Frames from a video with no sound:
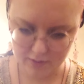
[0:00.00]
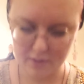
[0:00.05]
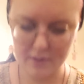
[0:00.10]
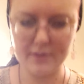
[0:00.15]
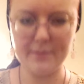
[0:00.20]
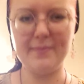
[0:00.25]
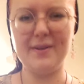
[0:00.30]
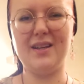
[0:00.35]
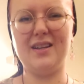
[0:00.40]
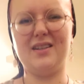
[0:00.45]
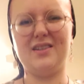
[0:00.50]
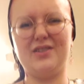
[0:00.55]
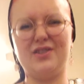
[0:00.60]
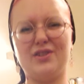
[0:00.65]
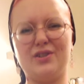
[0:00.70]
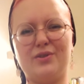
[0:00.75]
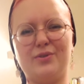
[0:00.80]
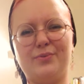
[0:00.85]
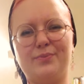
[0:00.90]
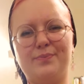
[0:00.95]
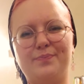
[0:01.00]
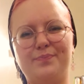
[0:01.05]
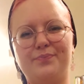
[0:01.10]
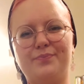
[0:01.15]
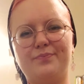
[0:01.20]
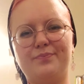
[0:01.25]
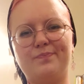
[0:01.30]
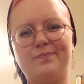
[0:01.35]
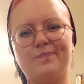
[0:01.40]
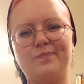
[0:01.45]
That's my issue.
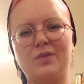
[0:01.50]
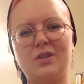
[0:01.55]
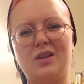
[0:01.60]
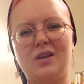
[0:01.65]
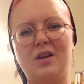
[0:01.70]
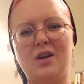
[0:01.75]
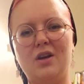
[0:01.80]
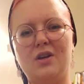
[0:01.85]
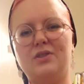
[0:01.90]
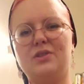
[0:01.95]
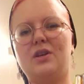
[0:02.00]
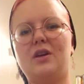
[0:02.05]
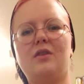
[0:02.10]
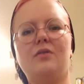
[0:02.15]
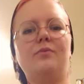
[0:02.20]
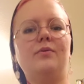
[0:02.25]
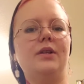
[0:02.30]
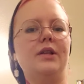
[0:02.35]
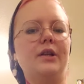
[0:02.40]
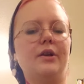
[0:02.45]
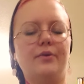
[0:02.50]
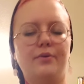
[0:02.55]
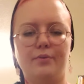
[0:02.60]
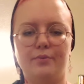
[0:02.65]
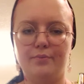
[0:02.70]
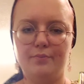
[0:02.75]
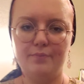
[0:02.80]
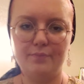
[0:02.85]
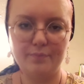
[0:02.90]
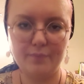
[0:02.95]
So I don't really
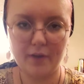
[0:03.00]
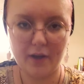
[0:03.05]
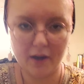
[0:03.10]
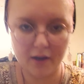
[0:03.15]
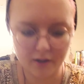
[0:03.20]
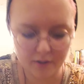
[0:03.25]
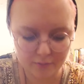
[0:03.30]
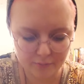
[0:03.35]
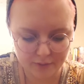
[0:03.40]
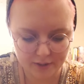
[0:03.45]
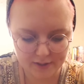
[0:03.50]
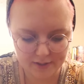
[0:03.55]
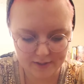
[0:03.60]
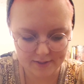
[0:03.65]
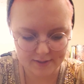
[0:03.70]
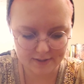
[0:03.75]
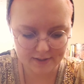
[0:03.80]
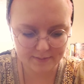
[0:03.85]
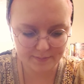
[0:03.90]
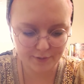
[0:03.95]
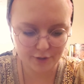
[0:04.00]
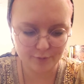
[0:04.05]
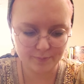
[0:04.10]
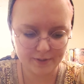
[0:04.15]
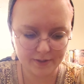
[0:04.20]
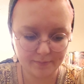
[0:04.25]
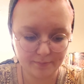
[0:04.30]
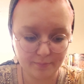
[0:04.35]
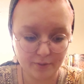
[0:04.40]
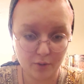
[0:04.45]
know how to rate this
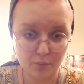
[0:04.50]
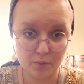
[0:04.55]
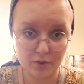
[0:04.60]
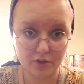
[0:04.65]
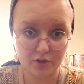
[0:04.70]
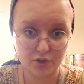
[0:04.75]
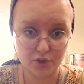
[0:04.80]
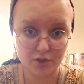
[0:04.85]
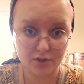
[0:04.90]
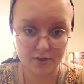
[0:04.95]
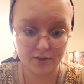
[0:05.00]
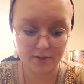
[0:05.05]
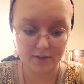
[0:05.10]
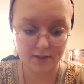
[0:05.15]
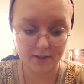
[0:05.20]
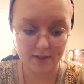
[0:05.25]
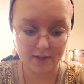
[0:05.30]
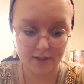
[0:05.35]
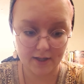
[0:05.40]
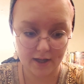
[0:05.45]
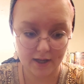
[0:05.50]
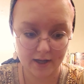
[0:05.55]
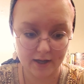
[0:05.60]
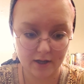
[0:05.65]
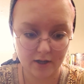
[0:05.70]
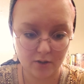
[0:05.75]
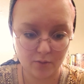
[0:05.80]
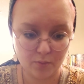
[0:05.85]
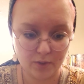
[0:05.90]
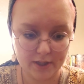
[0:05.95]
experiment, but we'll just see
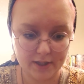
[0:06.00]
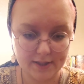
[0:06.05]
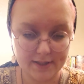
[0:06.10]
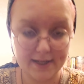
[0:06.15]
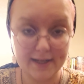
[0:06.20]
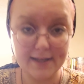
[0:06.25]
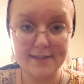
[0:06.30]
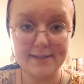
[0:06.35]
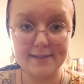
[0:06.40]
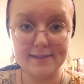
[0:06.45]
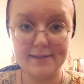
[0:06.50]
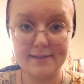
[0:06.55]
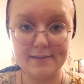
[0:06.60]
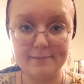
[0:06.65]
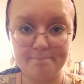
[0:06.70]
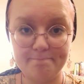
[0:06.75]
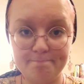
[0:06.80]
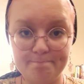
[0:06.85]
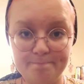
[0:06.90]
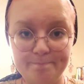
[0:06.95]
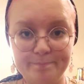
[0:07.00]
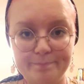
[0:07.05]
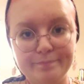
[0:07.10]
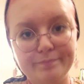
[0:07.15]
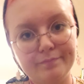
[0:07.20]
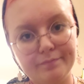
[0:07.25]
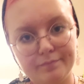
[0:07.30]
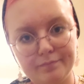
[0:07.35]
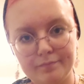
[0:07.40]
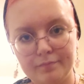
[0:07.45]
how it tastes.
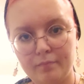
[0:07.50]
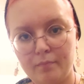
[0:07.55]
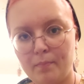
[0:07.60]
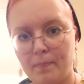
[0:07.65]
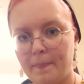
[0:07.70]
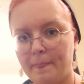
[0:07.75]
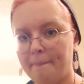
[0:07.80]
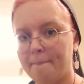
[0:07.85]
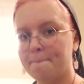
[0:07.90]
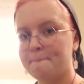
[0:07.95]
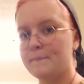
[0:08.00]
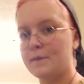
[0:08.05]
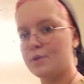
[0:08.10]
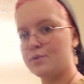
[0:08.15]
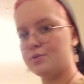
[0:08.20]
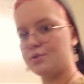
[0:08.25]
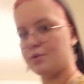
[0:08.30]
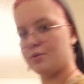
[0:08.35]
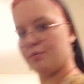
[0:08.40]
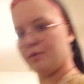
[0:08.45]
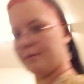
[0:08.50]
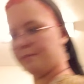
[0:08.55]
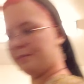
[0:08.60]
So